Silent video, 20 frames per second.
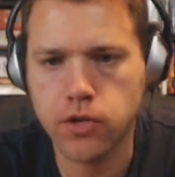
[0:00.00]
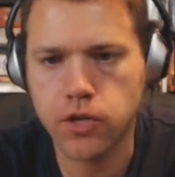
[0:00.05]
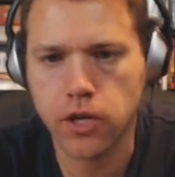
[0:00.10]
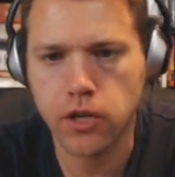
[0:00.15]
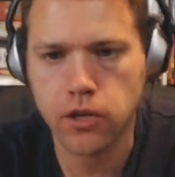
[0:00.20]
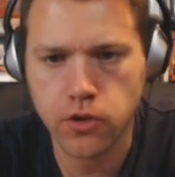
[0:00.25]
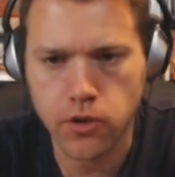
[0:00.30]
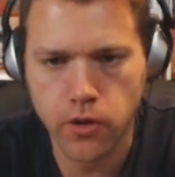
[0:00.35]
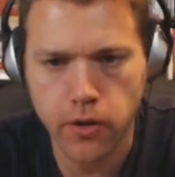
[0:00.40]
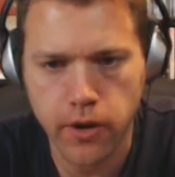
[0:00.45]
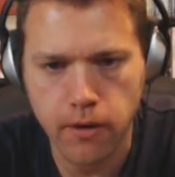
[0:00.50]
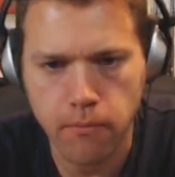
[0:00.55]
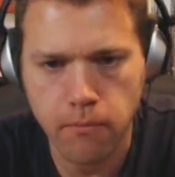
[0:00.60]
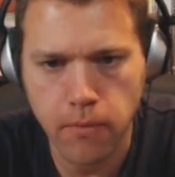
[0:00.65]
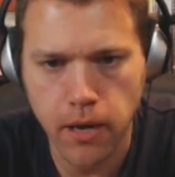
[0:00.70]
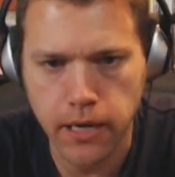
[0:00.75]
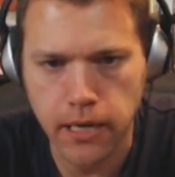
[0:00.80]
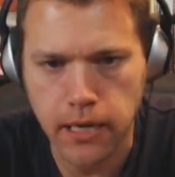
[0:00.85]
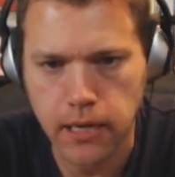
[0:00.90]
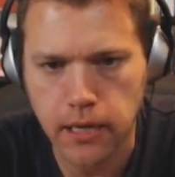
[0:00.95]
you can turn into
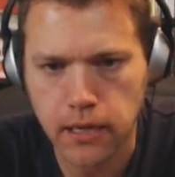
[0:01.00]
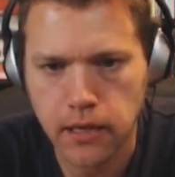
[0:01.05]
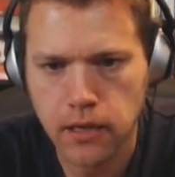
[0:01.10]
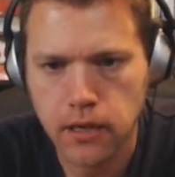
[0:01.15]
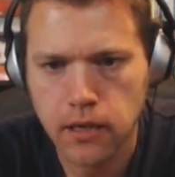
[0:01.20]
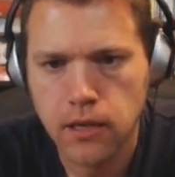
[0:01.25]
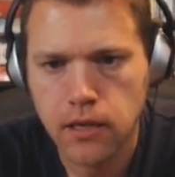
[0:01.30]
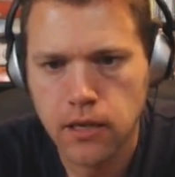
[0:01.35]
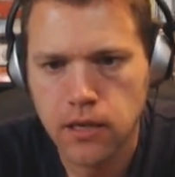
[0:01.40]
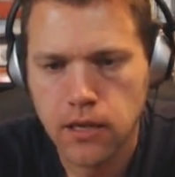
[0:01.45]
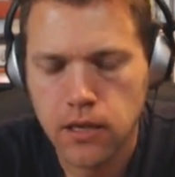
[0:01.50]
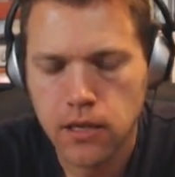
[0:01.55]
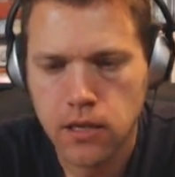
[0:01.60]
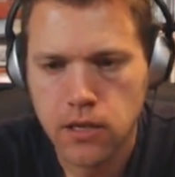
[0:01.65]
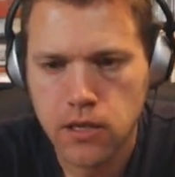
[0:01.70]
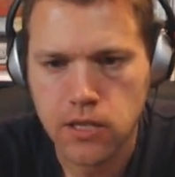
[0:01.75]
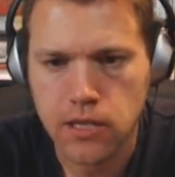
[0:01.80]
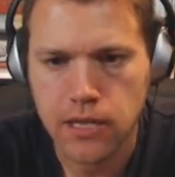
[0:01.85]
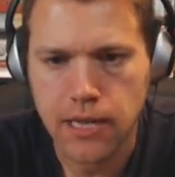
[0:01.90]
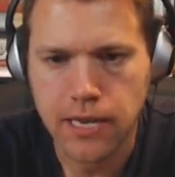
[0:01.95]
money.
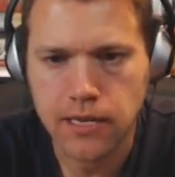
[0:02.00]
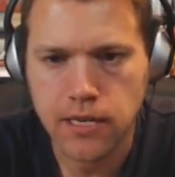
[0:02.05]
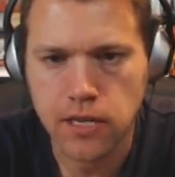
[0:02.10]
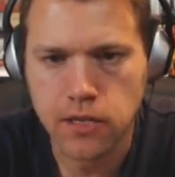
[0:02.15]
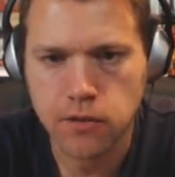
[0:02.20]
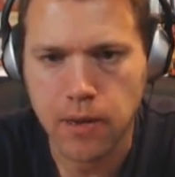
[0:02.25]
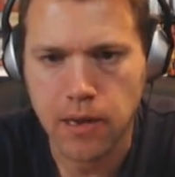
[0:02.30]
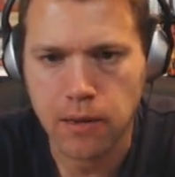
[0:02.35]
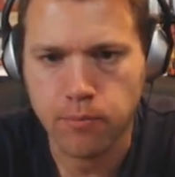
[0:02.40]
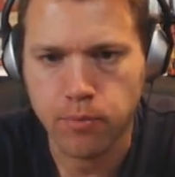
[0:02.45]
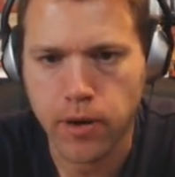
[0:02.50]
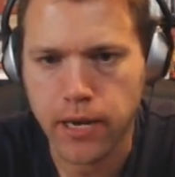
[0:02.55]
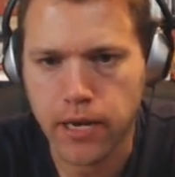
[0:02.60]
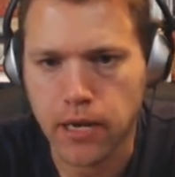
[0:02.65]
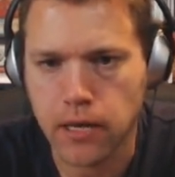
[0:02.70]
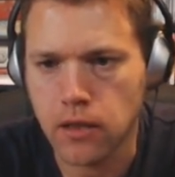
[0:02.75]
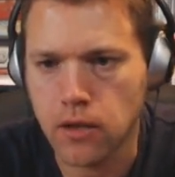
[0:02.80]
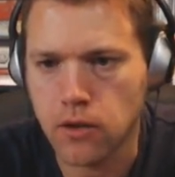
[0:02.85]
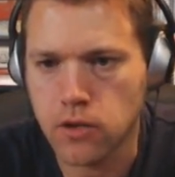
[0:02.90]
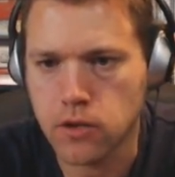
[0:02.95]
So that does make
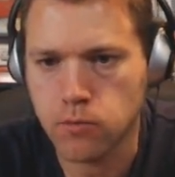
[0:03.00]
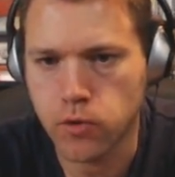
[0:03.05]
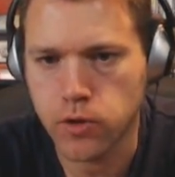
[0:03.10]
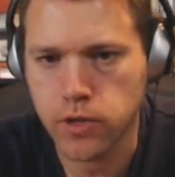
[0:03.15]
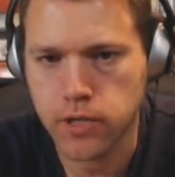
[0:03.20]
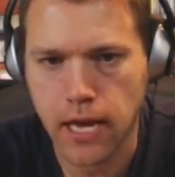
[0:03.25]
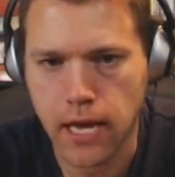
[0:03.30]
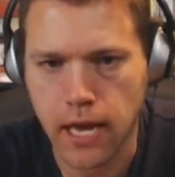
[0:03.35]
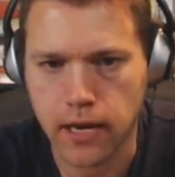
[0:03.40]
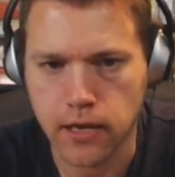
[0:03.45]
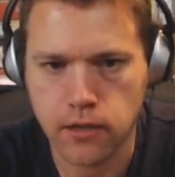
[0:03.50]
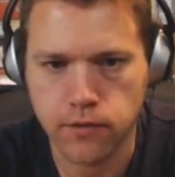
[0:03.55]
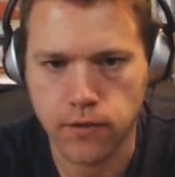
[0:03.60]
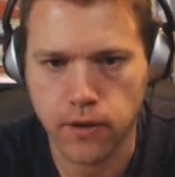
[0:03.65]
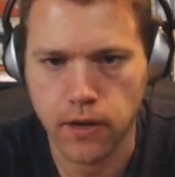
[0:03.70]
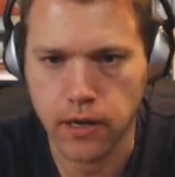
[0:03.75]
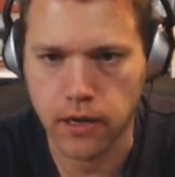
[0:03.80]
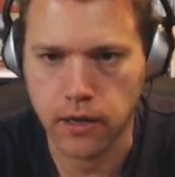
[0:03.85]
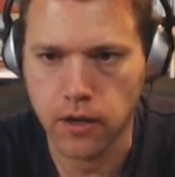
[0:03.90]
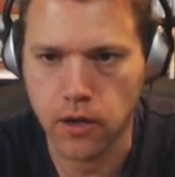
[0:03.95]
breaking those more
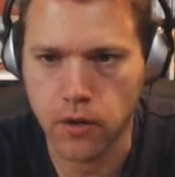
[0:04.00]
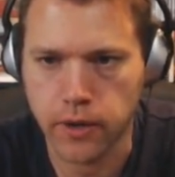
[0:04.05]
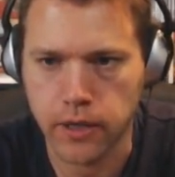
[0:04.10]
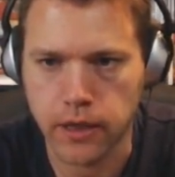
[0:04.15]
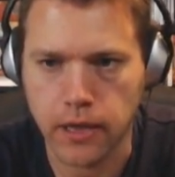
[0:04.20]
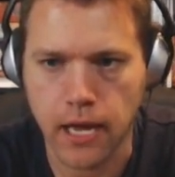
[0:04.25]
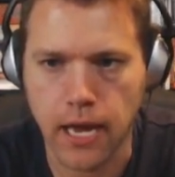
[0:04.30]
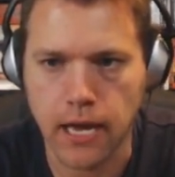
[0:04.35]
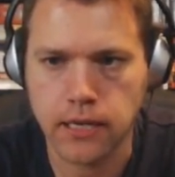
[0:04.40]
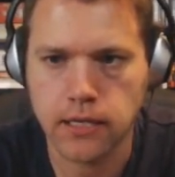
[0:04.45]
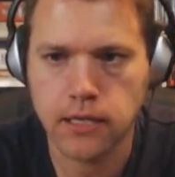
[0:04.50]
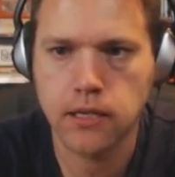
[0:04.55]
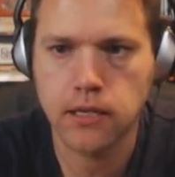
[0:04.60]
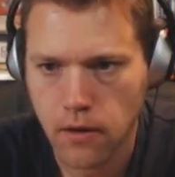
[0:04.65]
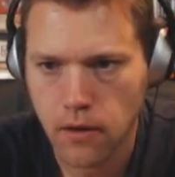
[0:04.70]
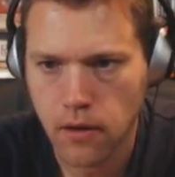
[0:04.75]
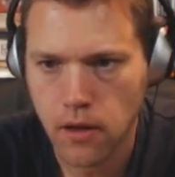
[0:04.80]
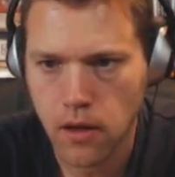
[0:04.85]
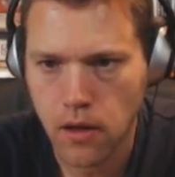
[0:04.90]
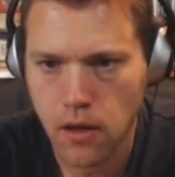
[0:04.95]
satisfying, knowing that.
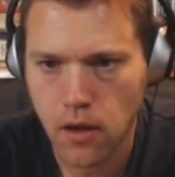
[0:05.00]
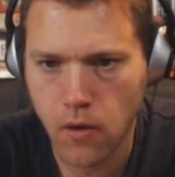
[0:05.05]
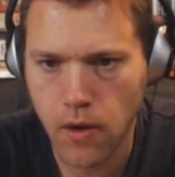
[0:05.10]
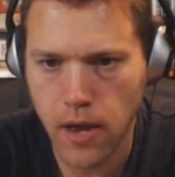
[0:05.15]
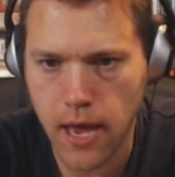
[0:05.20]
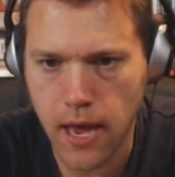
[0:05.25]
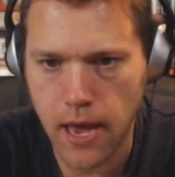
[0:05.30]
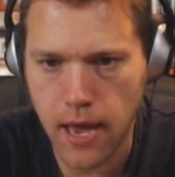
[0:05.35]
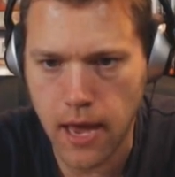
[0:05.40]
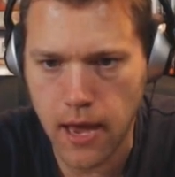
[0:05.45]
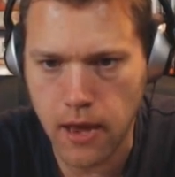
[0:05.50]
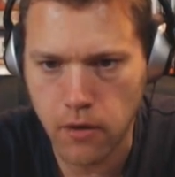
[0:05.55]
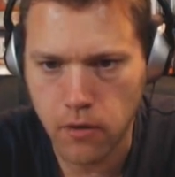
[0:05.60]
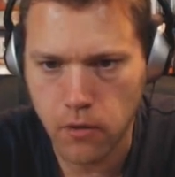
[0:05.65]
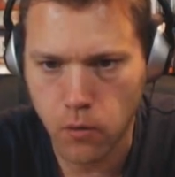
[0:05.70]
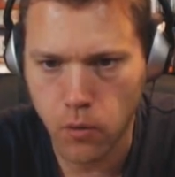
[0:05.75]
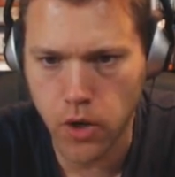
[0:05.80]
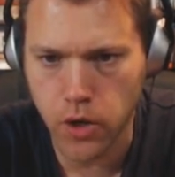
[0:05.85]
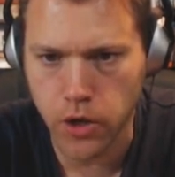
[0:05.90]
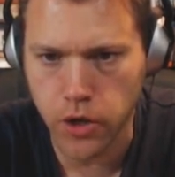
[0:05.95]
Oh hey,
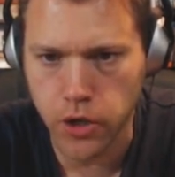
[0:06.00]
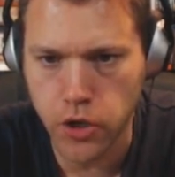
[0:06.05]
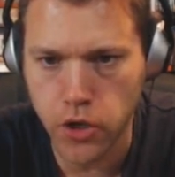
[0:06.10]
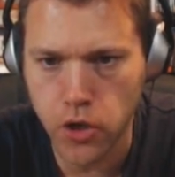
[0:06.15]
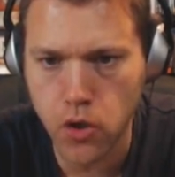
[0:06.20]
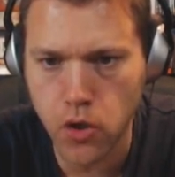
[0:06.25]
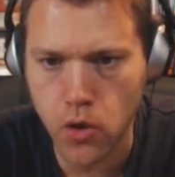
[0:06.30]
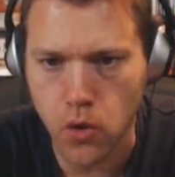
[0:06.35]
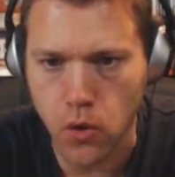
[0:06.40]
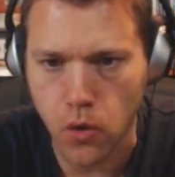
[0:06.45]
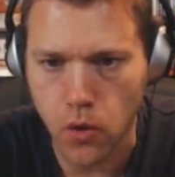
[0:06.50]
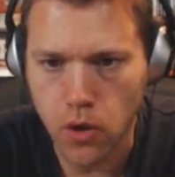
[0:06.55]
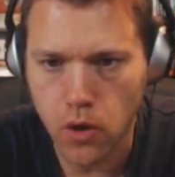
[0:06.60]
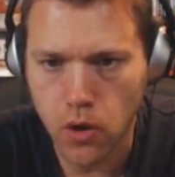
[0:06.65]
what are you?